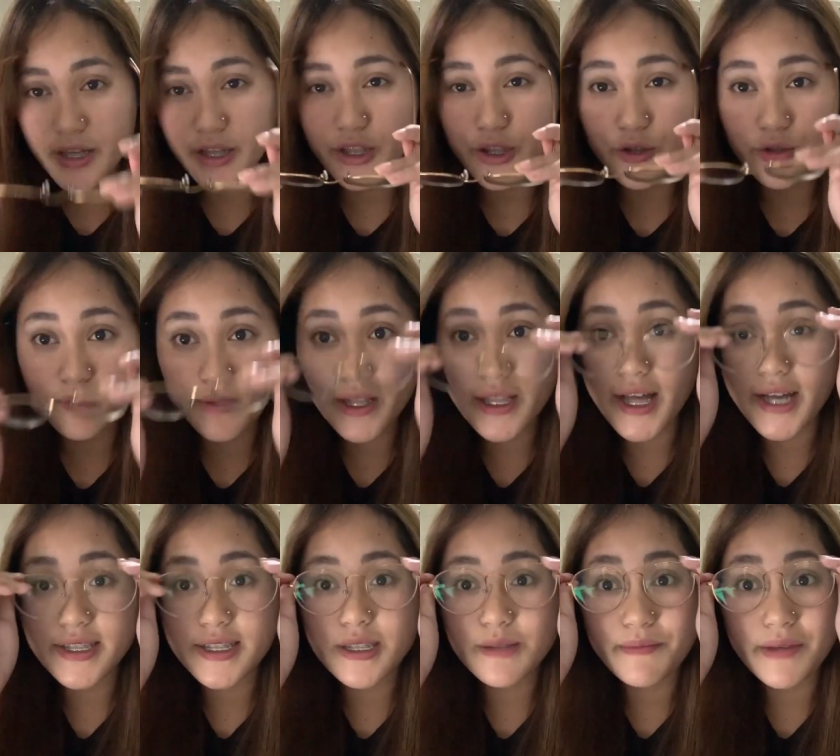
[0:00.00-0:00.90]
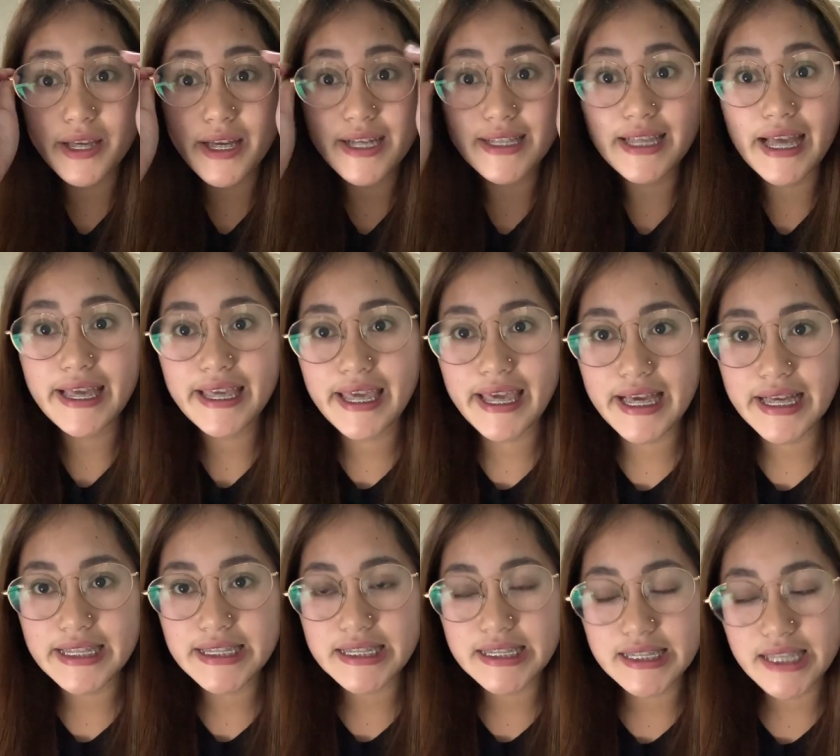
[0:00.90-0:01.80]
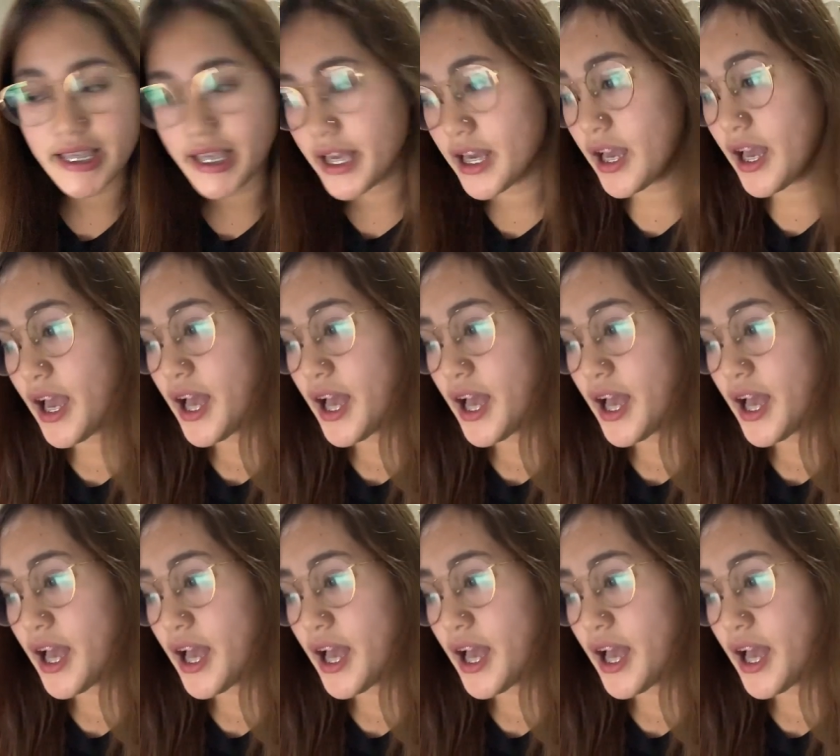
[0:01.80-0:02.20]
use my glasses because I can't see.